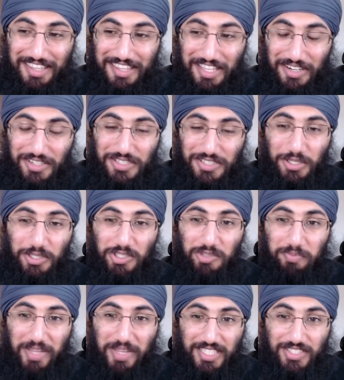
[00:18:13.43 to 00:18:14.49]
there's no
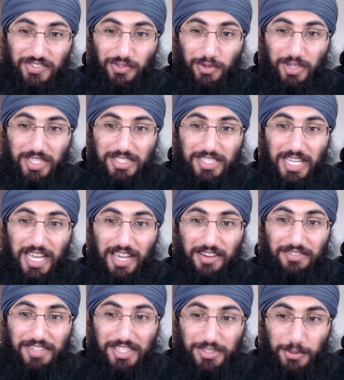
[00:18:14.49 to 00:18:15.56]
space for us to
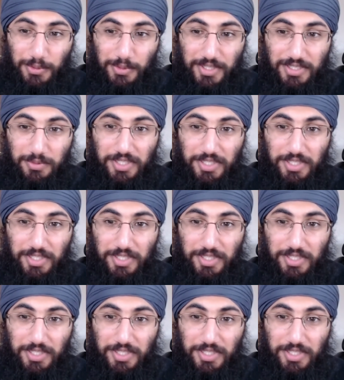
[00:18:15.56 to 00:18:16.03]
have discourse,